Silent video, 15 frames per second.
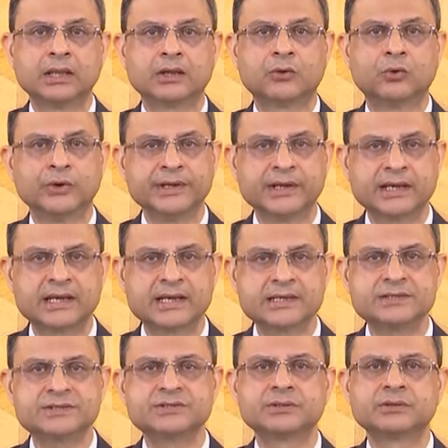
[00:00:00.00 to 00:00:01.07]
Going
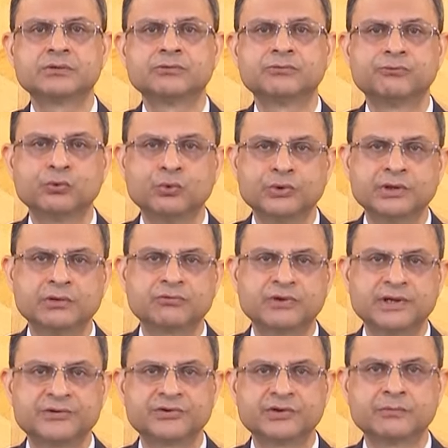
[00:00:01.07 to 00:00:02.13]
ahead, food
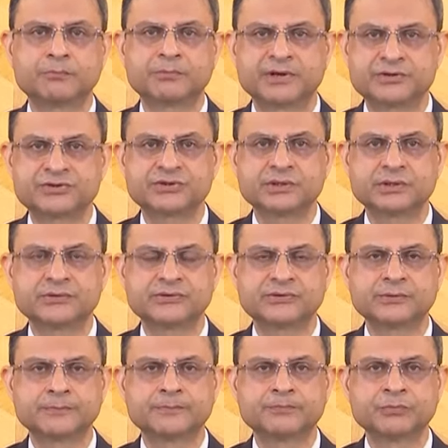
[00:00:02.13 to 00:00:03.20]
inflation pressures,
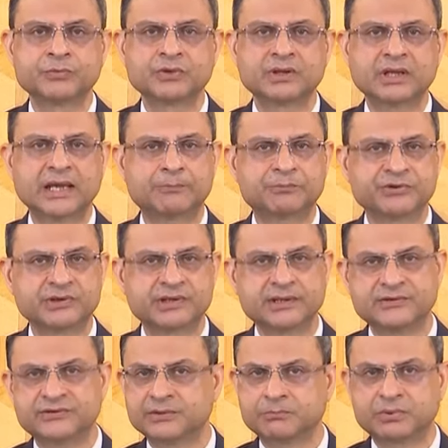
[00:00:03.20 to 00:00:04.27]
absent any
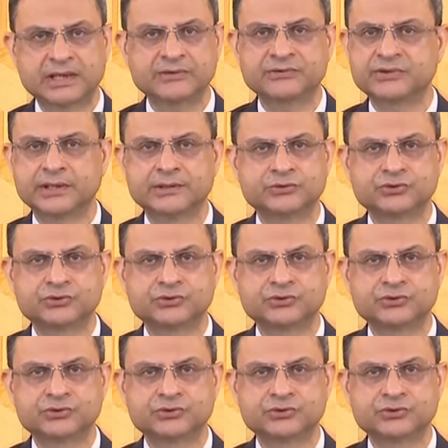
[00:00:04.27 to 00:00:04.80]
supply side